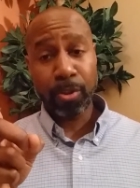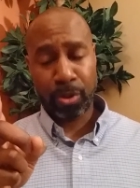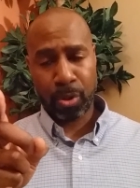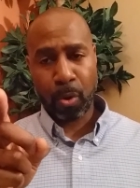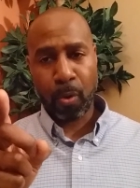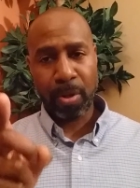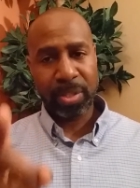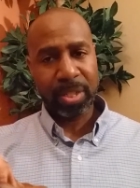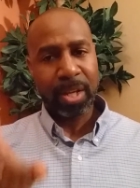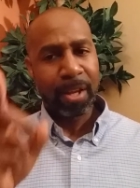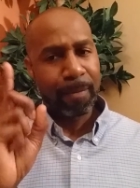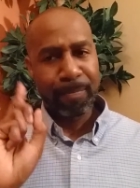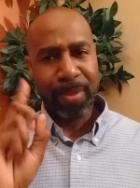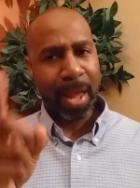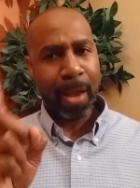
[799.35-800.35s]
of thoughts,
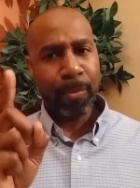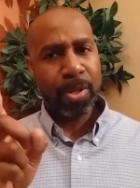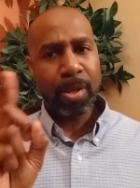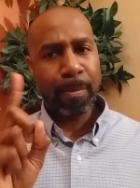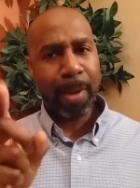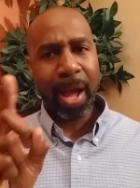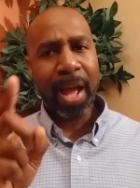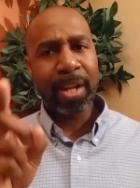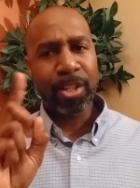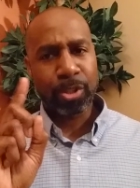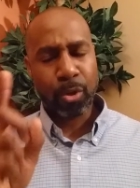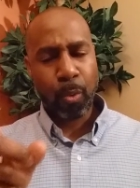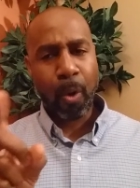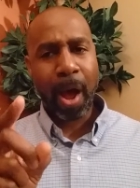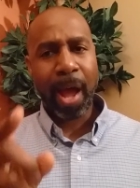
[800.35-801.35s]
not when your mind
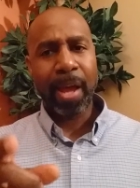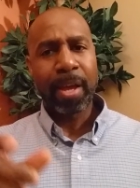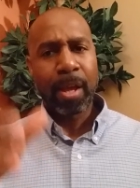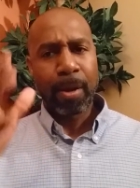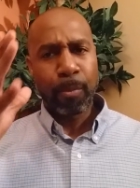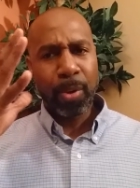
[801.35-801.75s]
is quiet.